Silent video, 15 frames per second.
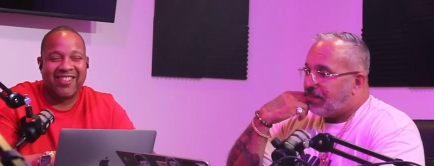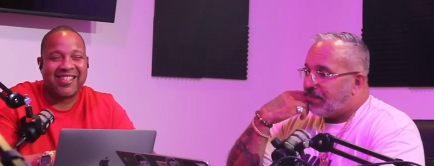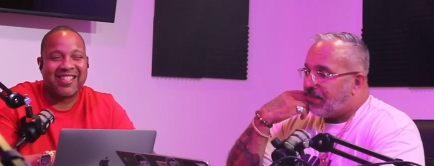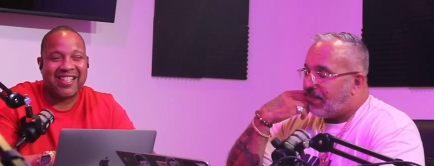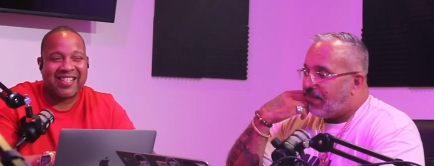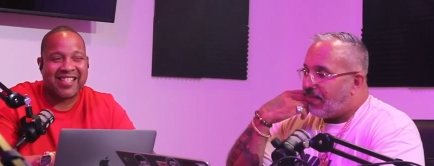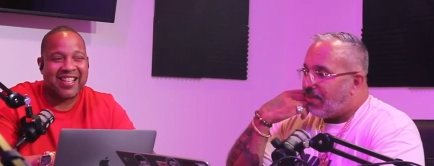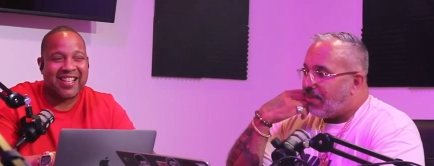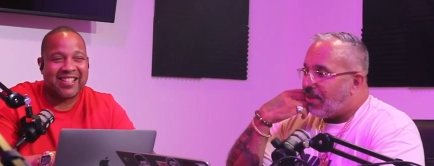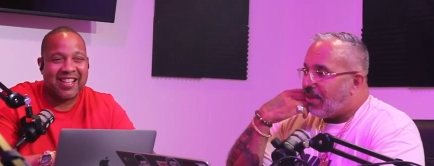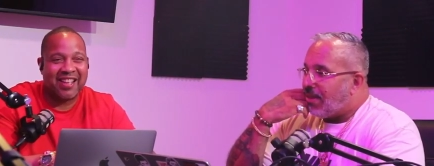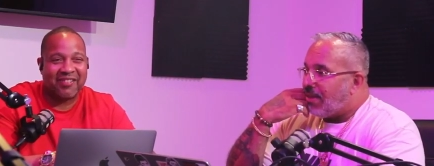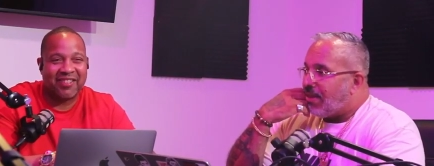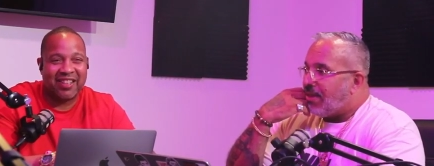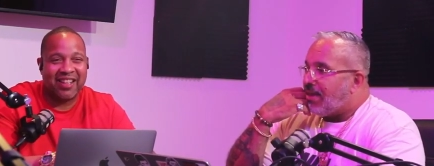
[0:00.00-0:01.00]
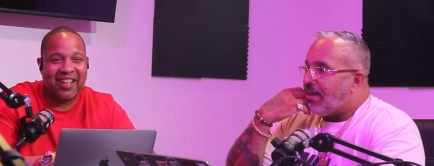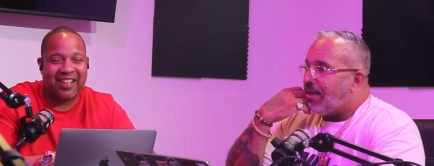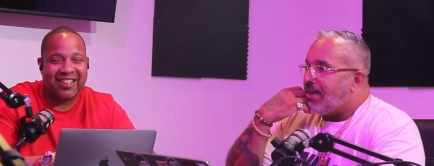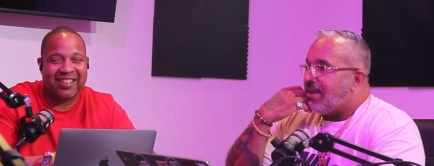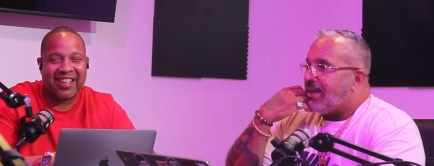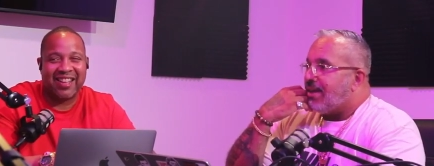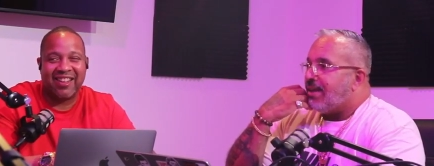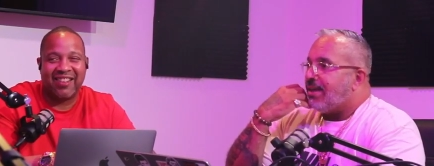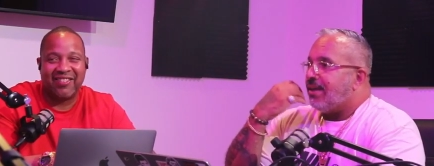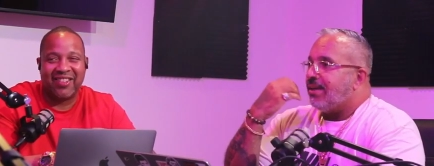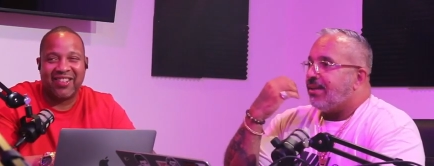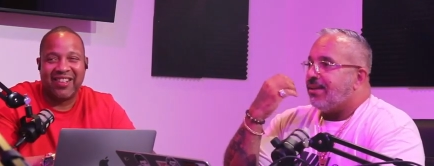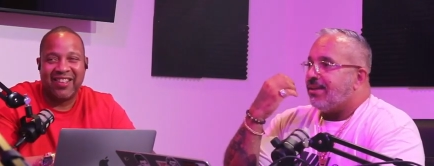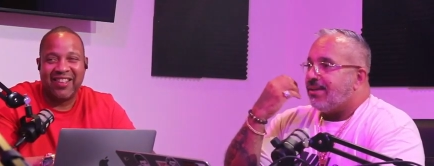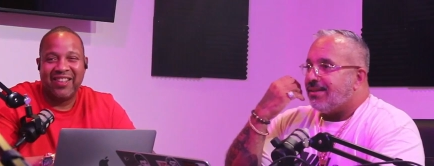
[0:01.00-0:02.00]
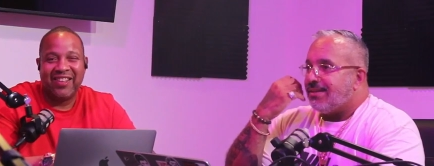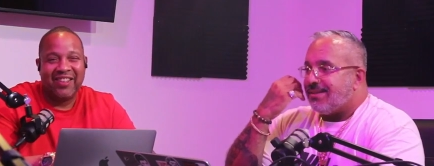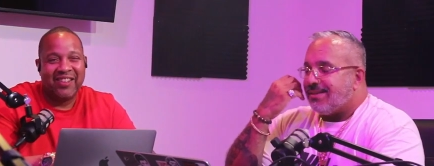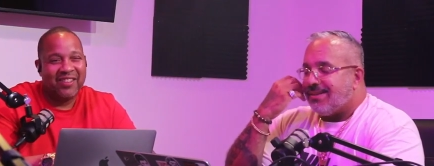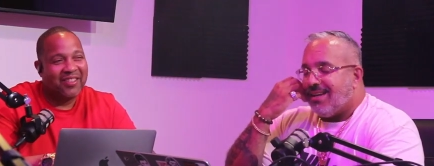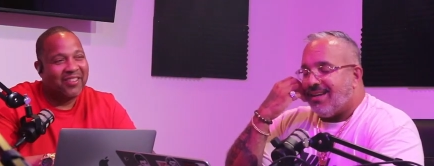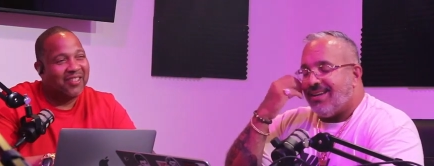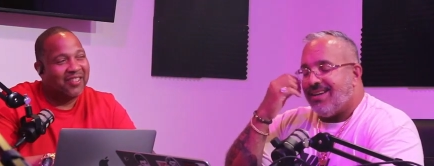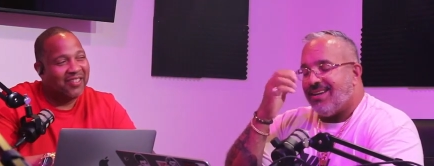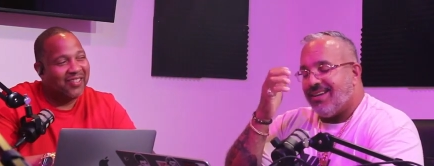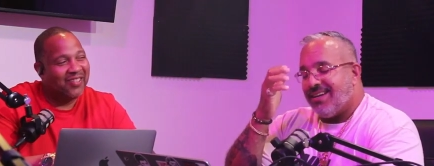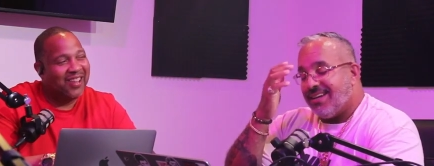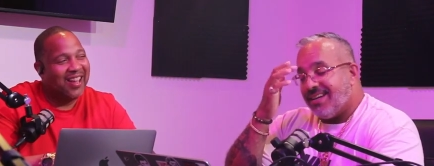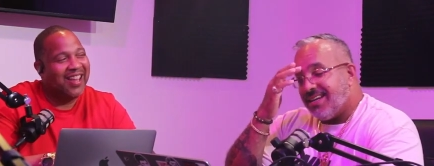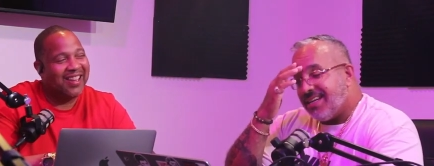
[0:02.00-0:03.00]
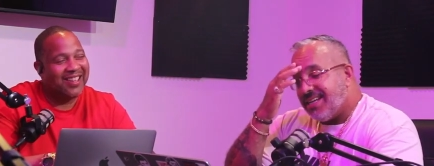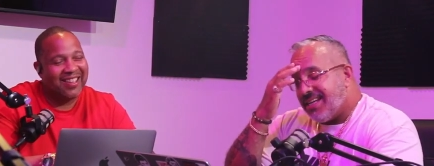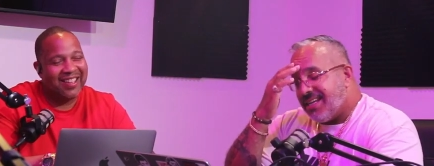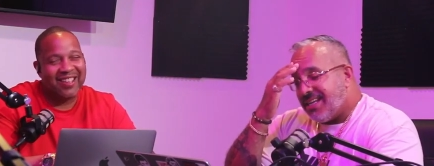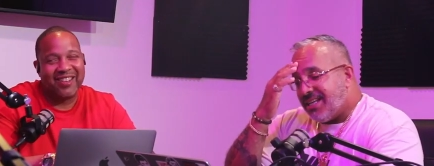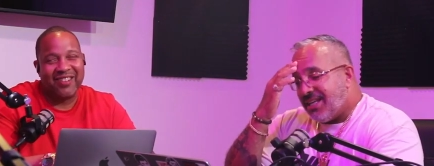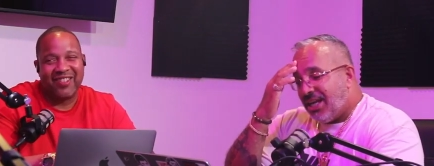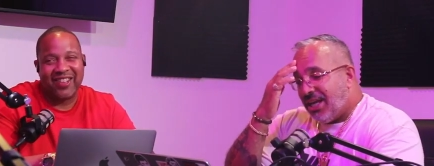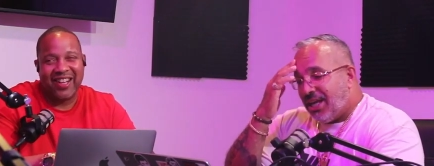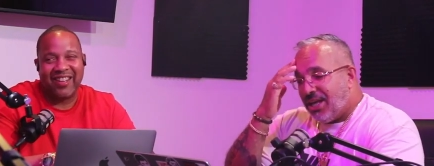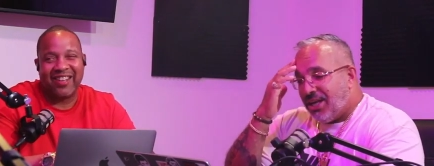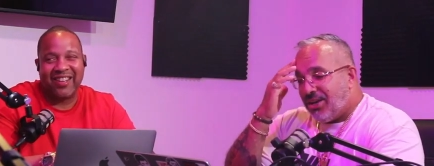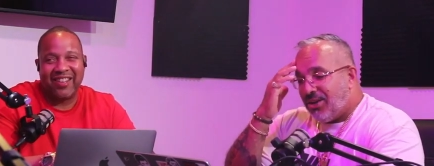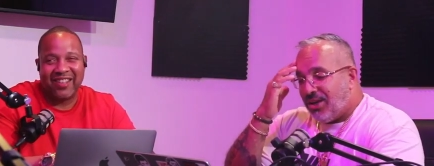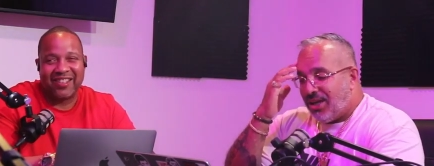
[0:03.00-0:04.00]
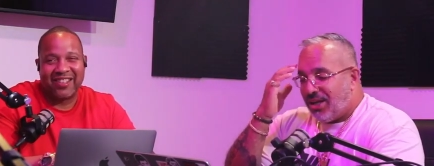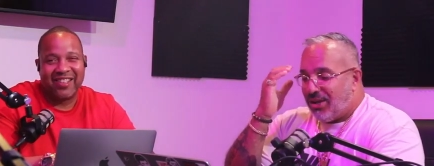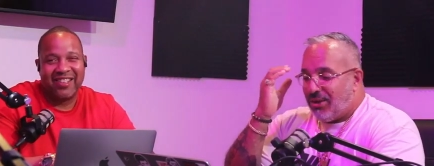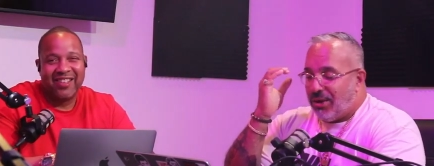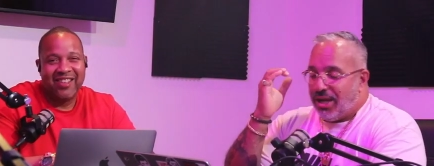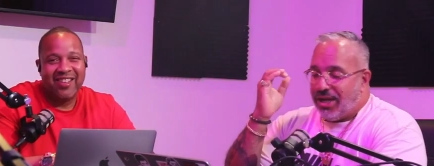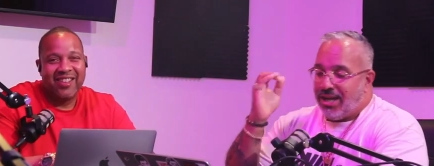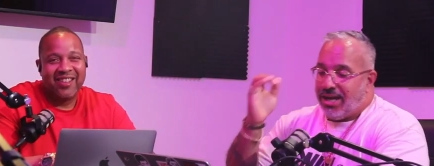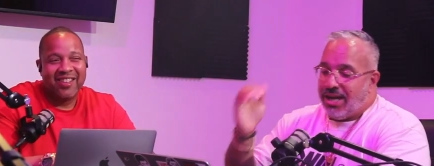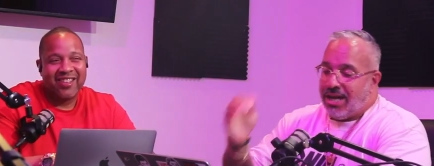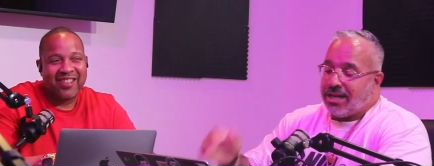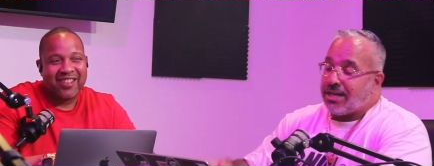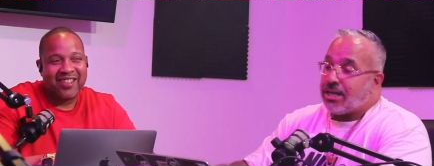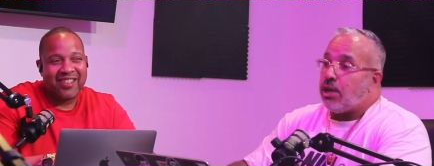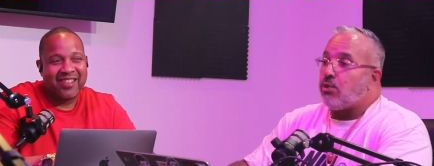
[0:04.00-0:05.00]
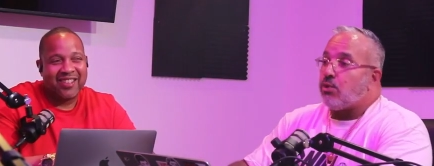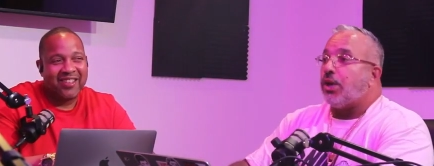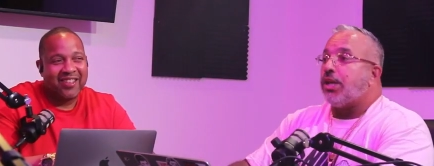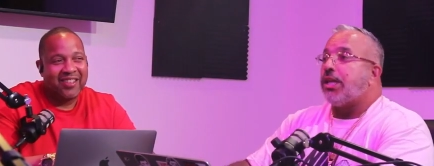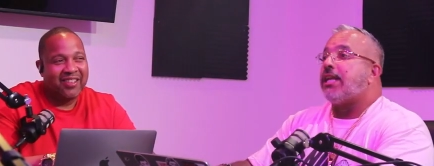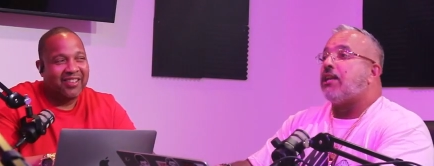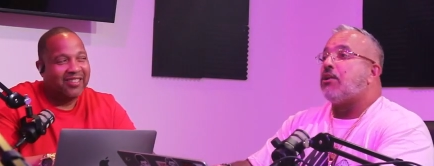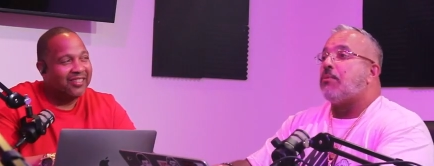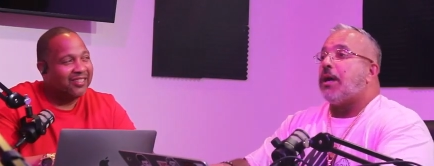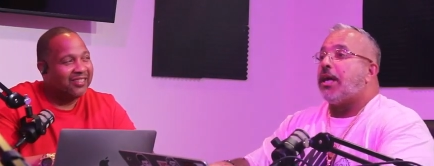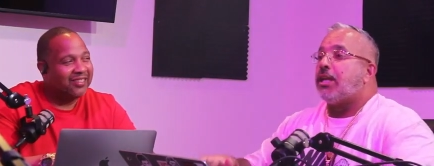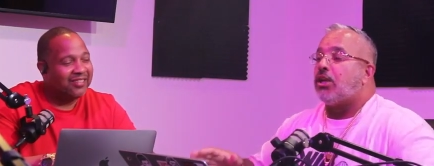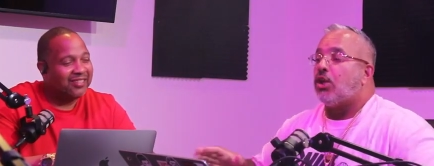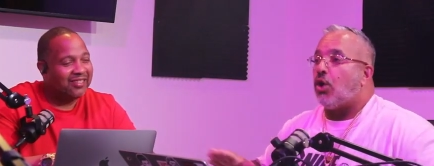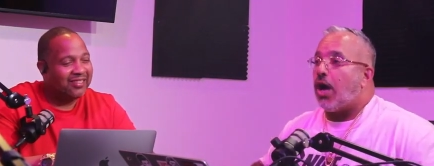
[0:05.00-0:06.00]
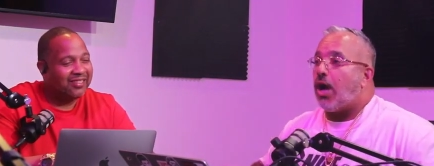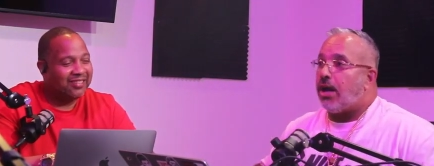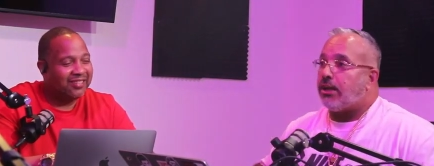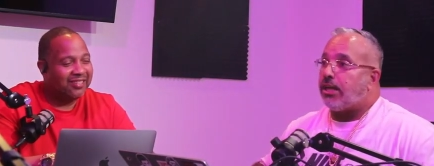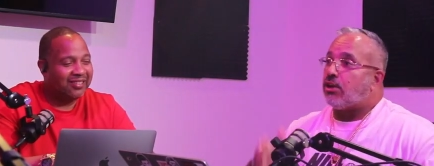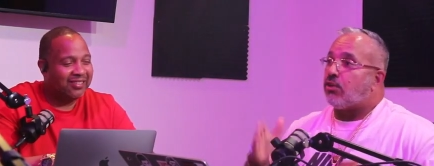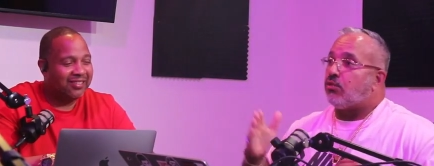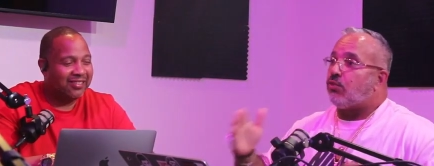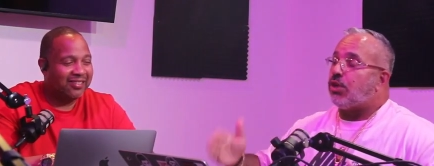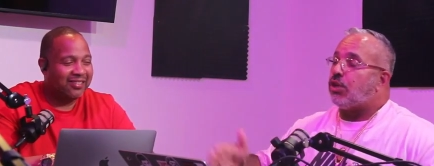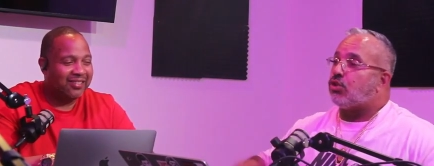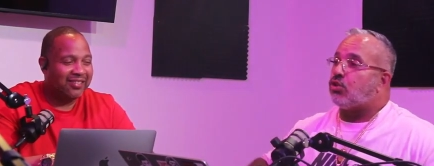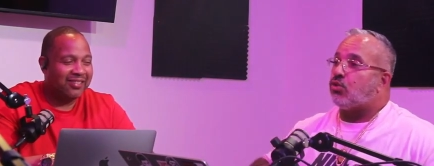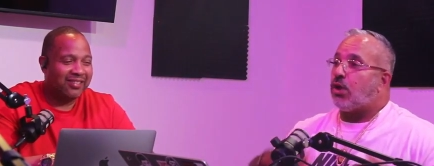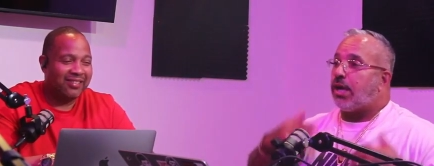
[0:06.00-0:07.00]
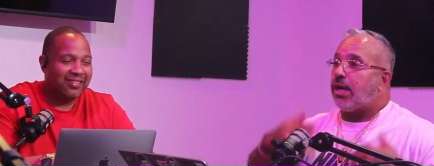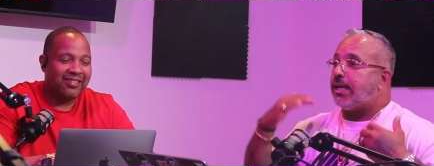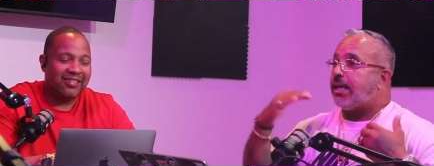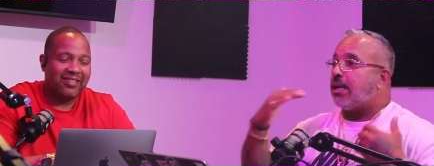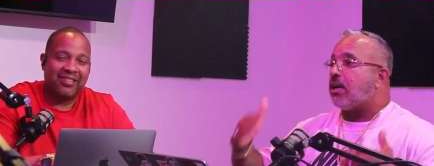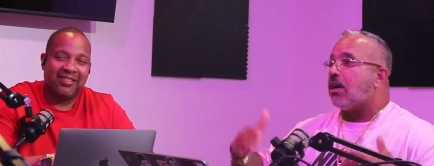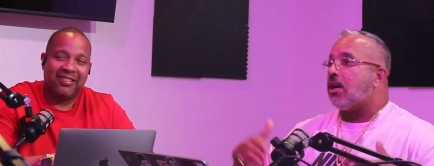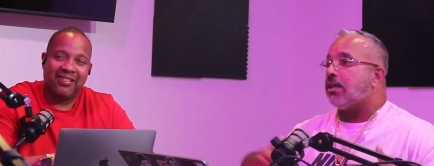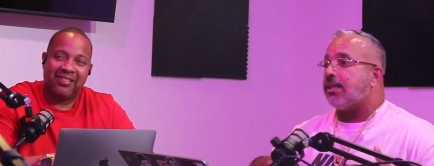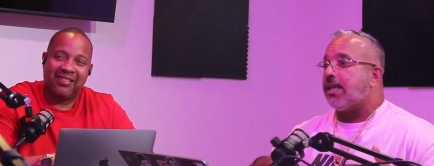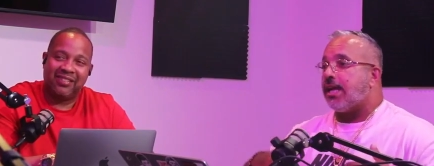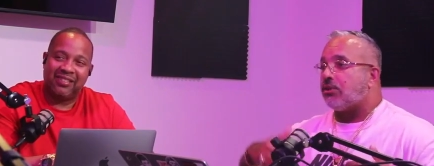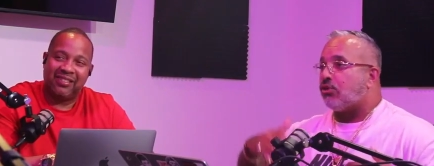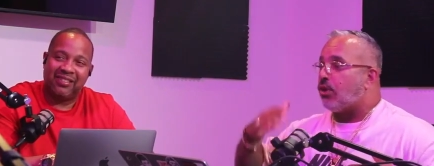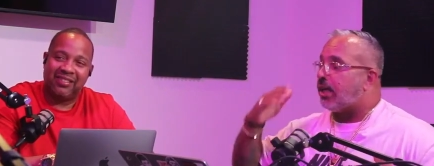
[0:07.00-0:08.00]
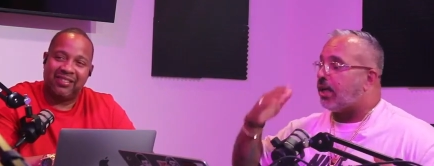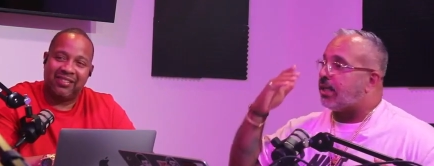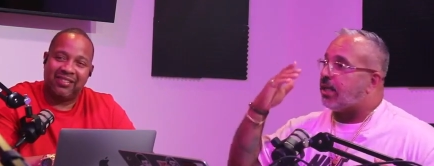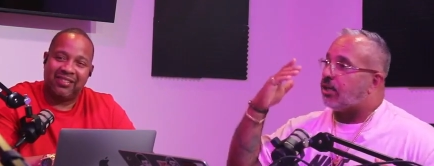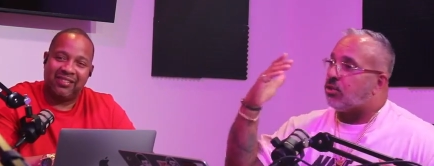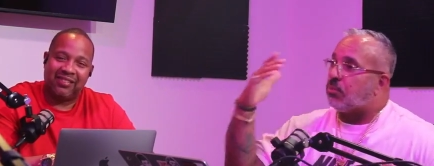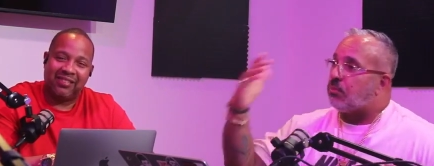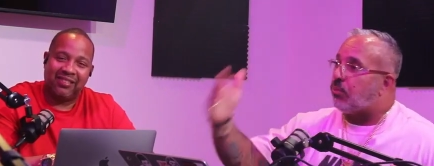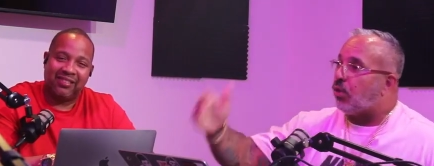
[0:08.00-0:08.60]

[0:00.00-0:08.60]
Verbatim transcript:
Speaker 1: On success after lockdown. But, yeah. yeah. But, anyway,
Speaker 2: uh, Kim, want to let everybody know how they can reach you, how they can contact you, how to get your